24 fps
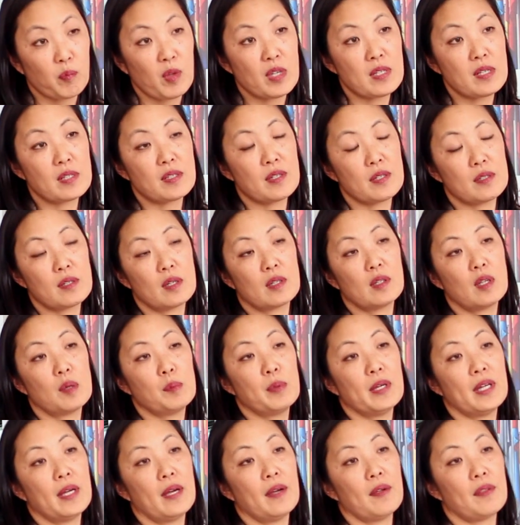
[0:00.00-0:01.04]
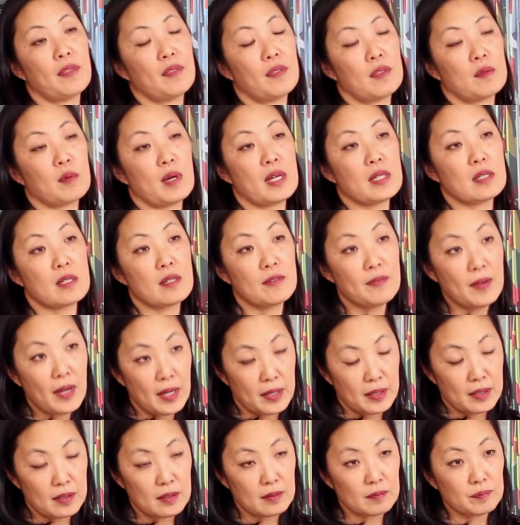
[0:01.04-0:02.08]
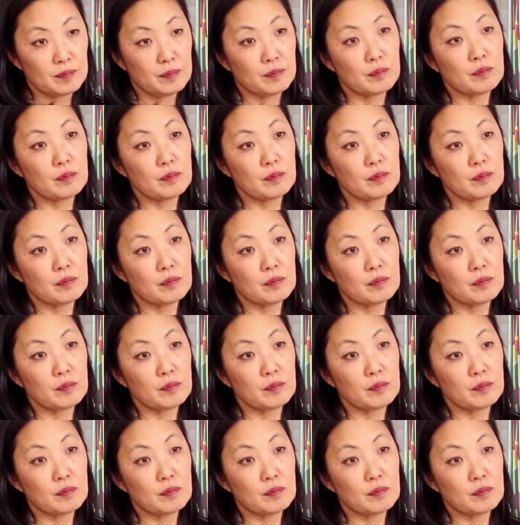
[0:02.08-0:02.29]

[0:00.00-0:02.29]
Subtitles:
such as a Global Health Threats Fund,